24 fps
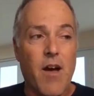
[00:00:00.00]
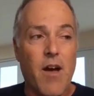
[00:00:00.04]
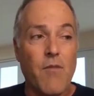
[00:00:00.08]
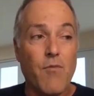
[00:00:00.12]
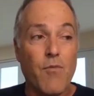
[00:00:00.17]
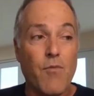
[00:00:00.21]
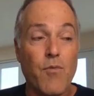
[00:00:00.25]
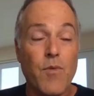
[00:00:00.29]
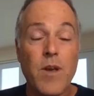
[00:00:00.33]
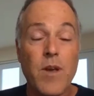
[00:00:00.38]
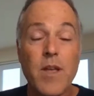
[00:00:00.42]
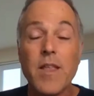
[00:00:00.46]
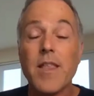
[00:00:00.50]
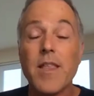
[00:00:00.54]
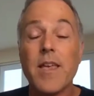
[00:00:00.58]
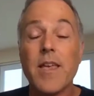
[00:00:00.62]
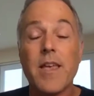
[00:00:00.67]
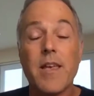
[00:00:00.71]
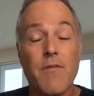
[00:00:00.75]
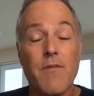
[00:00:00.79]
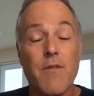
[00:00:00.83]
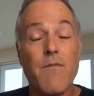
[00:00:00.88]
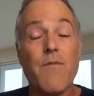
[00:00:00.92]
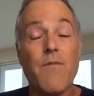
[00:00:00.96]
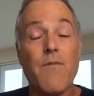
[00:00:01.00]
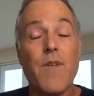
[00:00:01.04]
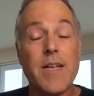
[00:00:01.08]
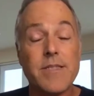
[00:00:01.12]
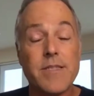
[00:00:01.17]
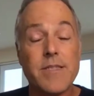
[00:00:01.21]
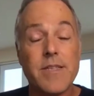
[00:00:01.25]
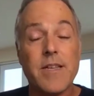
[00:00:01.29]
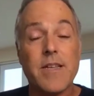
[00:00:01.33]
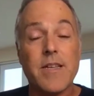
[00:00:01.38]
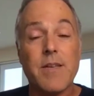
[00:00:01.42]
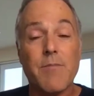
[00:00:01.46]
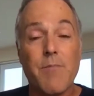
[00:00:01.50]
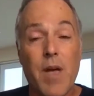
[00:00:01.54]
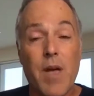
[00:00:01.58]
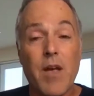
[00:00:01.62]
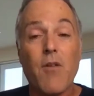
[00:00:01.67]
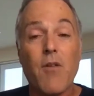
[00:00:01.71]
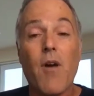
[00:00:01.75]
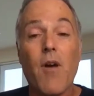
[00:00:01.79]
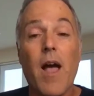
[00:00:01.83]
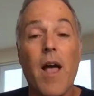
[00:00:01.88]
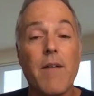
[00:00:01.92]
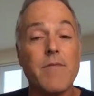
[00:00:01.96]
really have invested in my
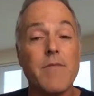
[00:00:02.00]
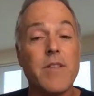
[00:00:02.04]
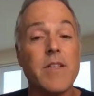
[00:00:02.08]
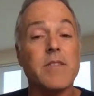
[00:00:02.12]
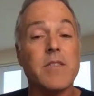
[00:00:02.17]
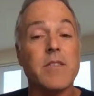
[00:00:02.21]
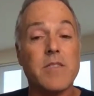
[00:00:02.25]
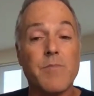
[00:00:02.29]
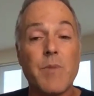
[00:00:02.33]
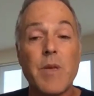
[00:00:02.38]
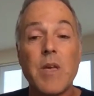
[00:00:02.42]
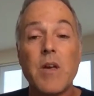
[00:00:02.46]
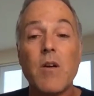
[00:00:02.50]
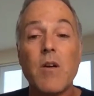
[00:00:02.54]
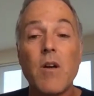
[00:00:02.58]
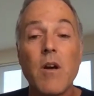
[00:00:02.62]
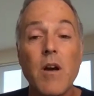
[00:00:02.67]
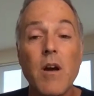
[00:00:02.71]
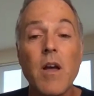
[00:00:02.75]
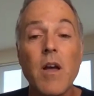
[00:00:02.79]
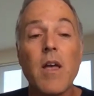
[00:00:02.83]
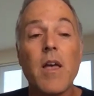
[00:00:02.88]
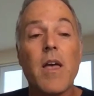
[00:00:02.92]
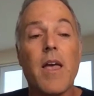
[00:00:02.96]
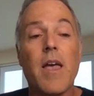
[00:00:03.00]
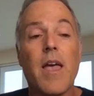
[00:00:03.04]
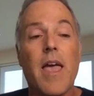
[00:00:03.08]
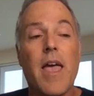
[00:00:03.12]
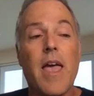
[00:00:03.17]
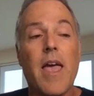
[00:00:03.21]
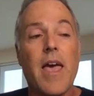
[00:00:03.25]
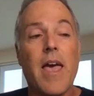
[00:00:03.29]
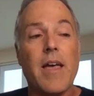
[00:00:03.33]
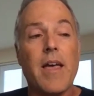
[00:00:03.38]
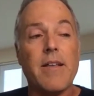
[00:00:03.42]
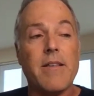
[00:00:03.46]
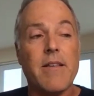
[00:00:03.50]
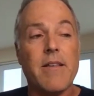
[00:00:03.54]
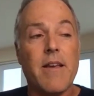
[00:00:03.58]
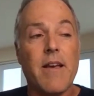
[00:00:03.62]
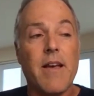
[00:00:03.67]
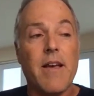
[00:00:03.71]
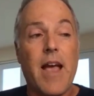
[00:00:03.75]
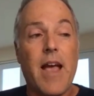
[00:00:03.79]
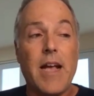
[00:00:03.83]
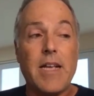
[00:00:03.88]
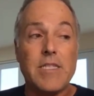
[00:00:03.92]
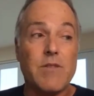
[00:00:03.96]
craft as a speaker, and
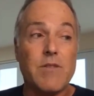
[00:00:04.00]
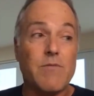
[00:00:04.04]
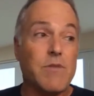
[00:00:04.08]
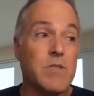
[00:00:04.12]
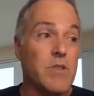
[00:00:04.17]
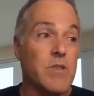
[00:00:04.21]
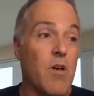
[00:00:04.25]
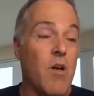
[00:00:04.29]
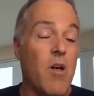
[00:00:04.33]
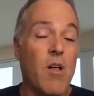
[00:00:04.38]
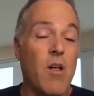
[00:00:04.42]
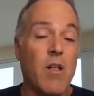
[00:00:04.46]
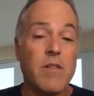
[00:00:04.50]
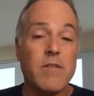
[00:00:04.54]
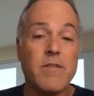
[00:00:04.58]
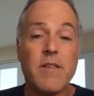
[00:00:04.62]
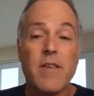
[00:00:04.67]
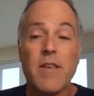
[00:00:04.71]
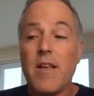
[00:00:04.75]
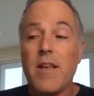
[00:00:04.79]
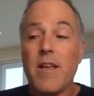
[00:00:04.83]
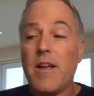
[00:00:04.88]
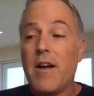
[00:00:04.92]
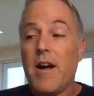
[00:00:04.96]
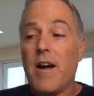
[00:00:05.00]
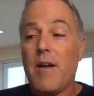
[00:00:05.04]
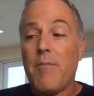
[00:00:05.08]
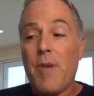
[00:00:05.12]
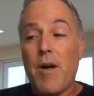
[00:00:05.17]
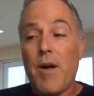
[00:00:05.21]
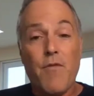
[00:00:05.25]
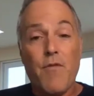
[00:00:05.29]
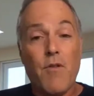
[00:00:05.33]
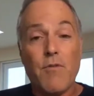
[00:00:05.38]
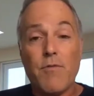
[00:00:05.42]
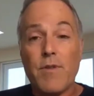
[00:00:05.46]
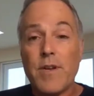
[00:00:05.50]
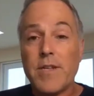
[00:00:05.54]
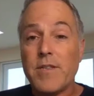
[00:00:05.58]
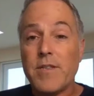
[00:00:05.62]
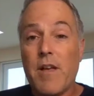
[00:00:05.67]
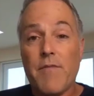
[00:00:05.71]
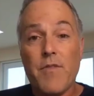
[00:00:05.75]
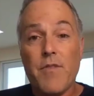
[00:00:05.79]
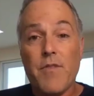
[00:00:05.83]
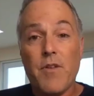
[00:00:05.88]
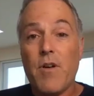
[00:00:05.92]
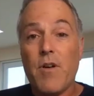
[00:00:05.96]
as a result, my phone rings
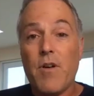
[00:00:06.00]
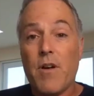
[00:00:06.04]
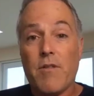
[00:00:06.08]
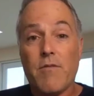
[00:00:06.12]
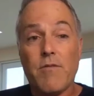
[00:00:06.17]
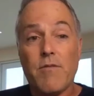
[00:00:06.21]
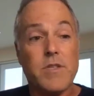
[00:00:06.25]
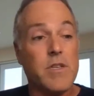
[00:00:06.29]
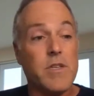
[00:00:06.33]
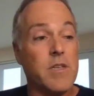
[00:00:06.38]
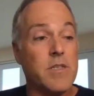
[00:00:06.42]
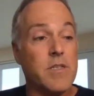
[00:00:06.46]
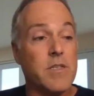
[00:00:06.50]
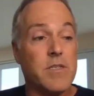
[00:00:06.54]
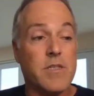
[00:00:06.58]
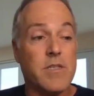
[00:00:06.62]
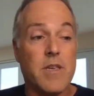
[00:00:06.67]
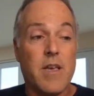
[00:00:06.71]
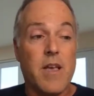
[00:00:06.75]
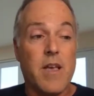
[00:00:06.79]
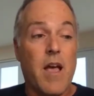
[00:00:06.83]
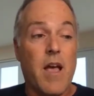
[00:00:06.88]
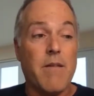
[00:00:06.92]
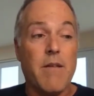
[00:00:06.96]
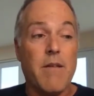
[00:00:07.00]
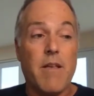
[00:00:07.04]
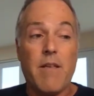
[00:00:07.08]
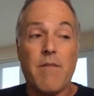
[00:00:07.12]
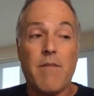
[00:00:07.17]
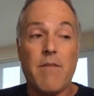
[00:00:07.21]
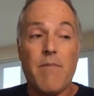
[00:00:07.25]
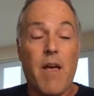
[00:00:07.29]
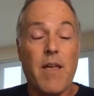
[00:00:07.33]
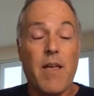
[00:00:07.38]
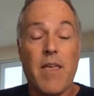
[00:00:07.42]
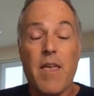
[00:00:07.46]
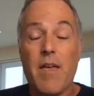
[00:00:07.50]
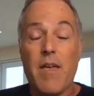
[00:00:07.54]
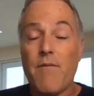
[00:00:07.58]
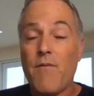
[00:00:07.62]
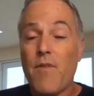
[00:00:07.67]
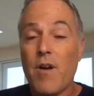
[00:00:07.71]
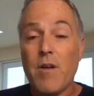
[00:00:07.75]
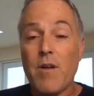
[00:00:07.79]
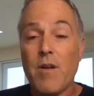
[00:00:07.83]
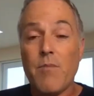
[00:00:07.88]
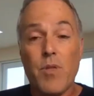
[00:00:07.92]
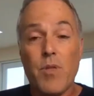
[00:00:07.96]
off the hook, which is again
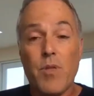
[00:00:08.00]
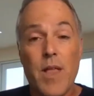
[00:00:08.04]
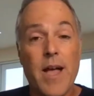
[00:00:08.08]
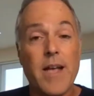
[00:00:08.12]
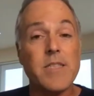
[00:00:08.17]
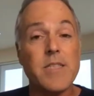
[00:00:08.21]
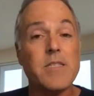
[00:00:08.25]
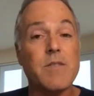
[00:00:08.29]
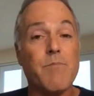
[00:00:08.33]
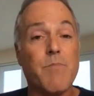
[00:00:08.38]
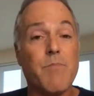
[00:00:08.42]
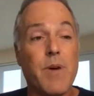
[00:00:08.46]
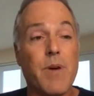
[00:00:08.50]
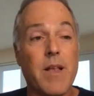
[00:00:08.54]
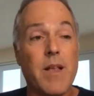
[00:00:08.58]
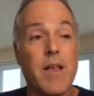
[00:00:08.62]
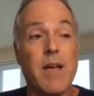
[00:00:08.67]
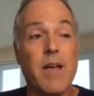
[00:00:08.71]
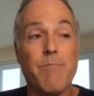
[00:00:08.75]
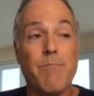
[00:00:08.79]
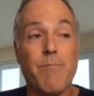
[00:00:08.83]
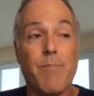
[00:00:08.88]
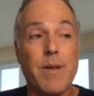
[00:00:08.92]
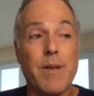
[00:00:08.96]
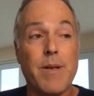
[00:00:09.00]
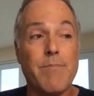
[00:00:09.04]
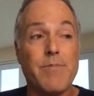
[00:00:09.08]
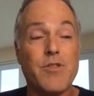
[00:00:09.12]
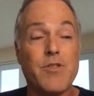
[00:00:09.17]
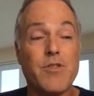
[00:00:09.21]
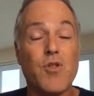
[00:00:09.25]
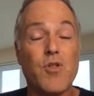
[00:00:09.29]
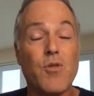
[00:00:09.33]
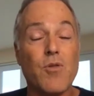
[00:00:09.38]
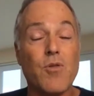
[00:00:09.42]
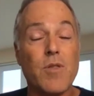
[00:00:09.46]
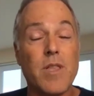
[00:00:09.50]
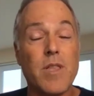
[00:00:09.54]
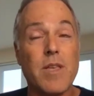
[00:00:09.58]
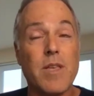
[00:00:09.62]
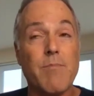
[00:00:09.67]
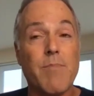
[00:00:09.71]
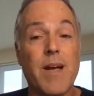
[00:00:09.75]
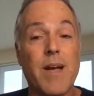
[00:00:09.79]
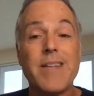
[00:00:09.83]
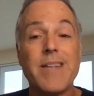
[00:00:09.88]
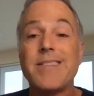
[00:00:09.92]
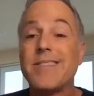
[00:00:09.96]
very blessed, but certainly
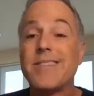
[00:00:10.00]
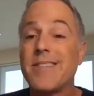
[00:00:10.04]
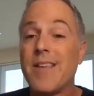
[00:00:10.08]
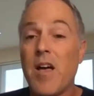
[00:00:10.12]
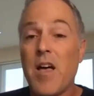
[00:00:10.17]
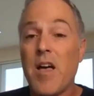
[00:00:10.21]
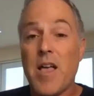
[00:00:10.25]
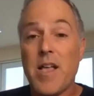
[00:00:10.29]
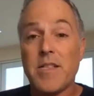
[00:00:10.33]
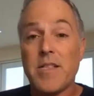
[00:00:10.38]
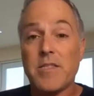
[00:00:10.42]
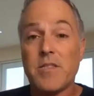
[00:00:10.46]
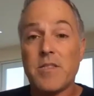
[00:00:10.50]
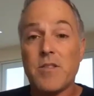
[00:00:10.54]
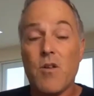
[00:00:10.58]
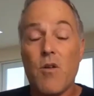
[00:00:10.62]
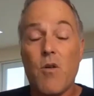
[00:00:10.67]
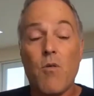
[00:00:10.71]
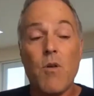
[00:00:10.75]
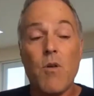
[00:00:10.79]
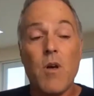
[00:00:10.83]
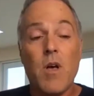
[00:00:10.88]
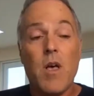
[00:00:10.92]
by design. So